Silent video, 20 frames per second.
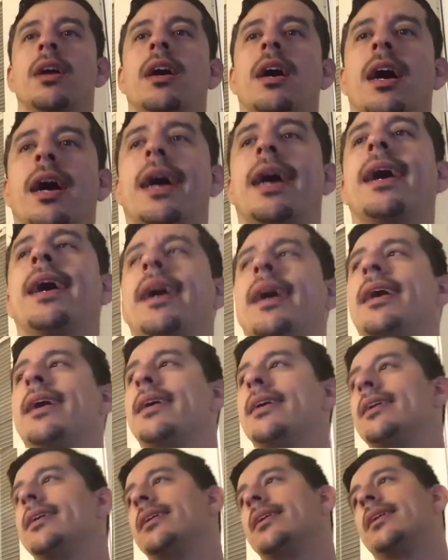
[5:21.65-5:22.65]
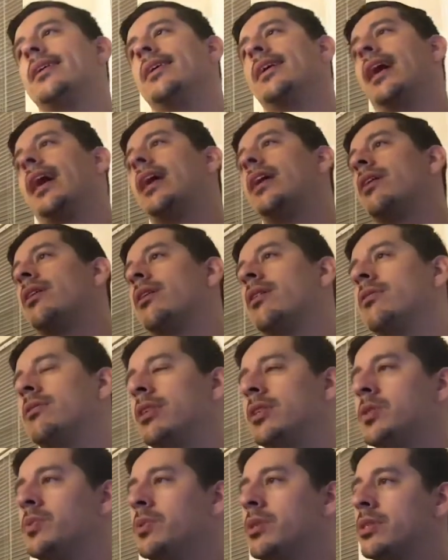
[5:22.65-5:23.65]
Uh, I don't know.
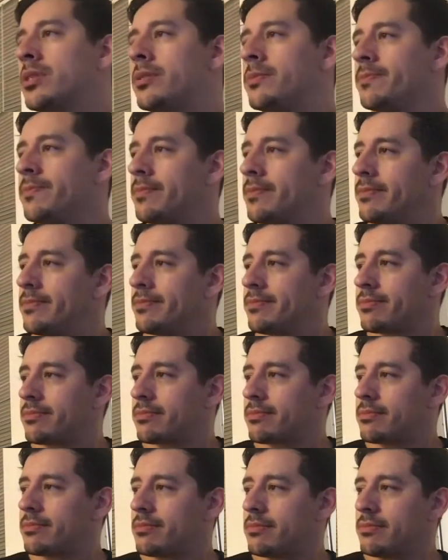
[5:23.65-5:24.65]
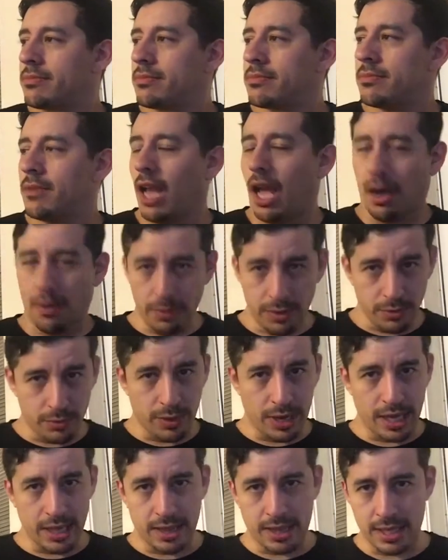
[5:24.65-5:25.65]
This was I would
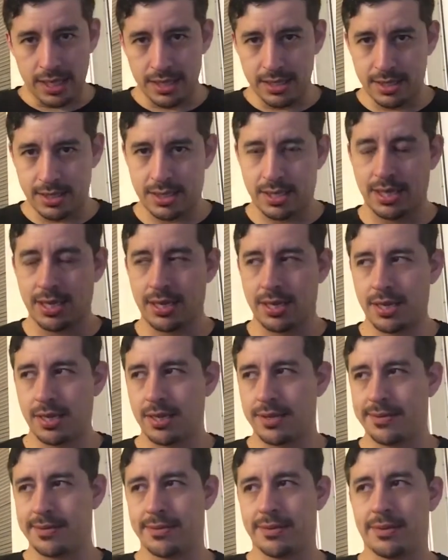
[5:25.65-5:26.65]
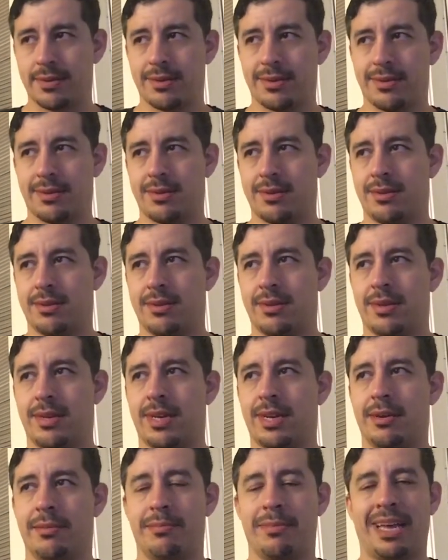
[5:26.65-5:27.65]
rate this
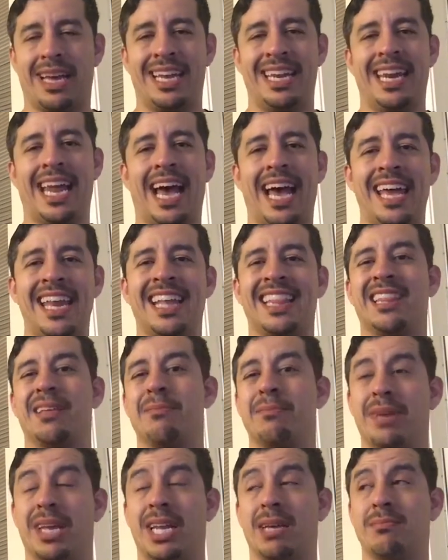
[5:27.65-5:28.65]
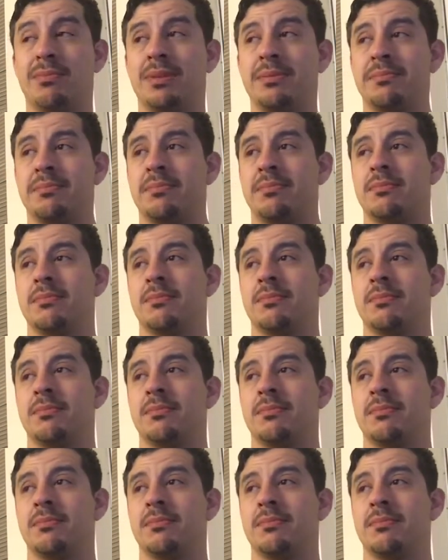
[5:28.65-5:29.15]
um, a nine at the minimum.